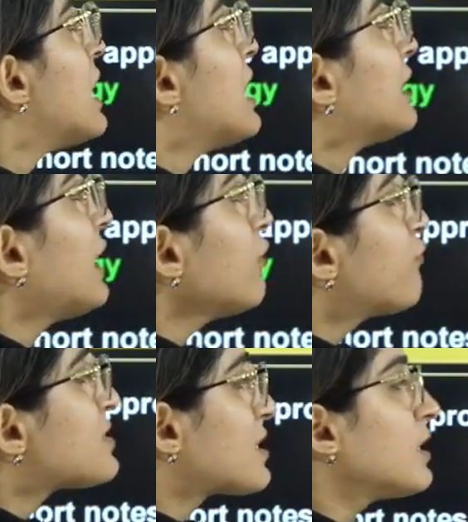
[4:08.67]
Then
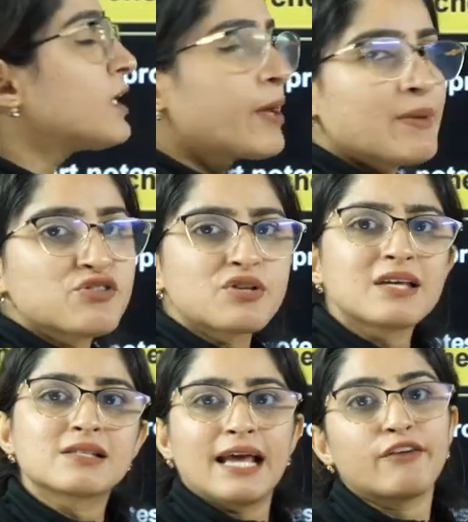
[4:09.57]
physical chemistry is
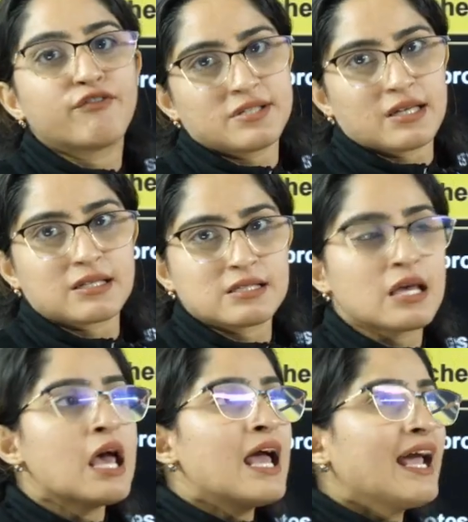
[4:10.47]
like physics.
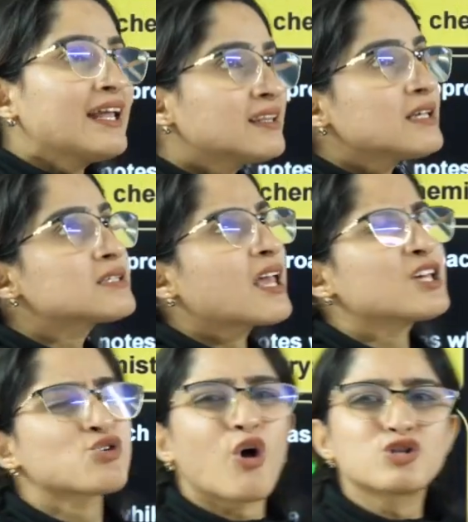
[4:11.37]
In this case
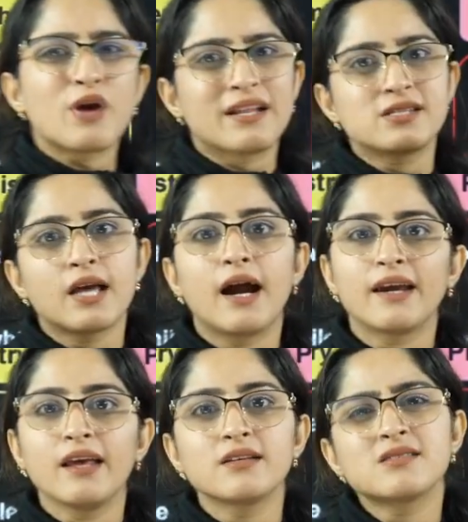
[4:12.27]
also,
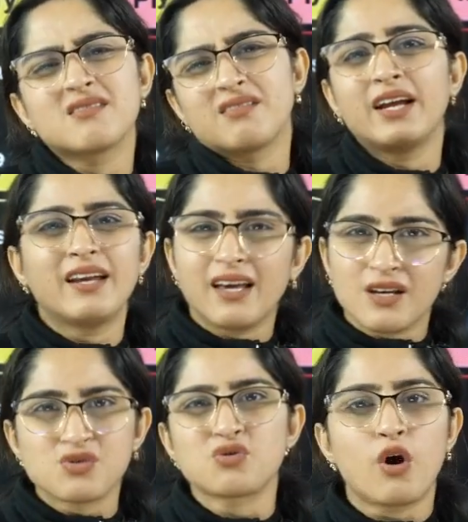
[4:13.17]
NCERT reading
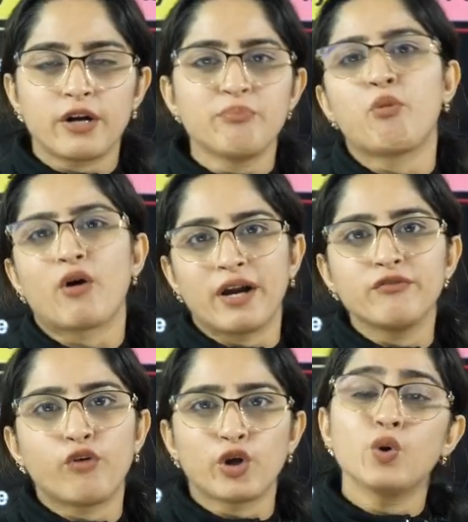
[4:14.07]
is not important
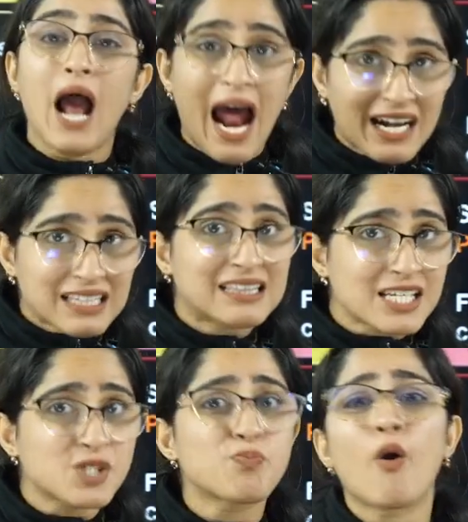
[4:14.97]
for you. At
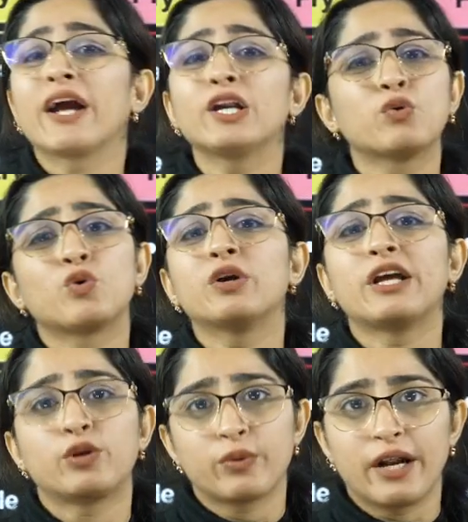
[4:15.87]
this point, you don't
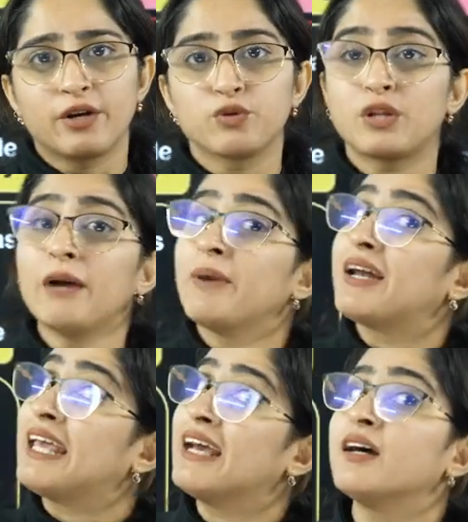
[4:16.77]
need to get into that, but
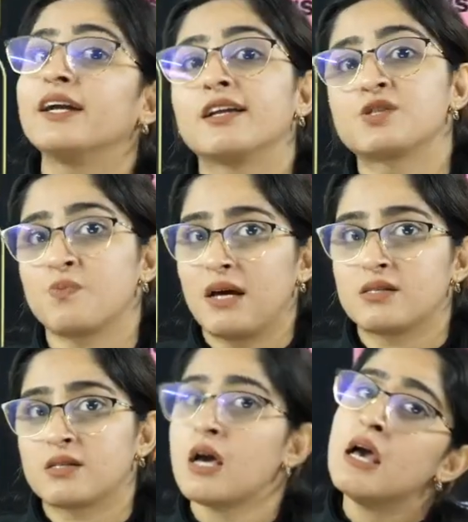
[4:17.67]
here it is
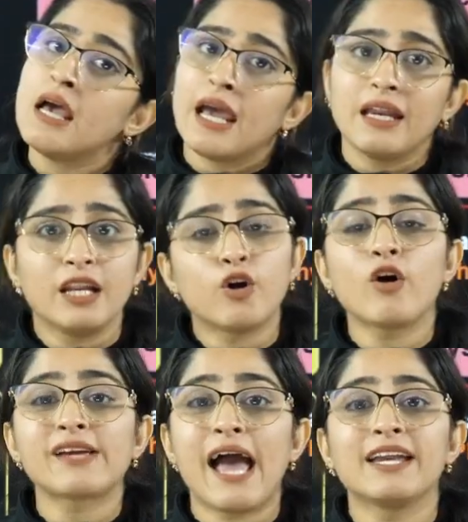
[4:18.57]
must. In
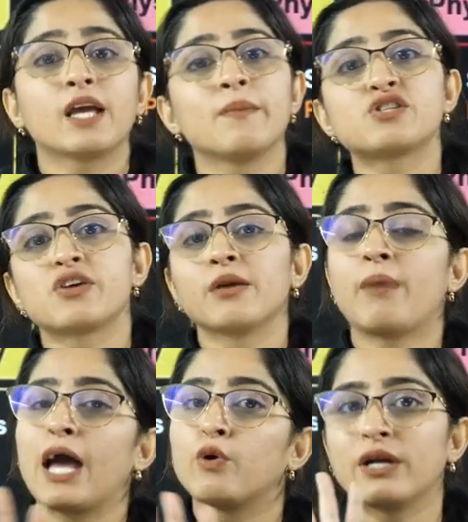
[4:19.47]
inorganic chemistry and
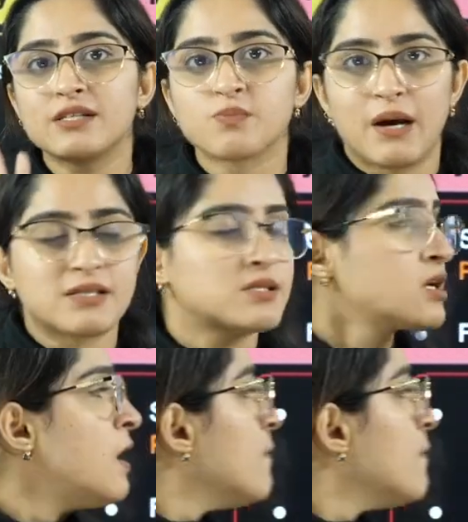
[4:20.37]
bio, it is must.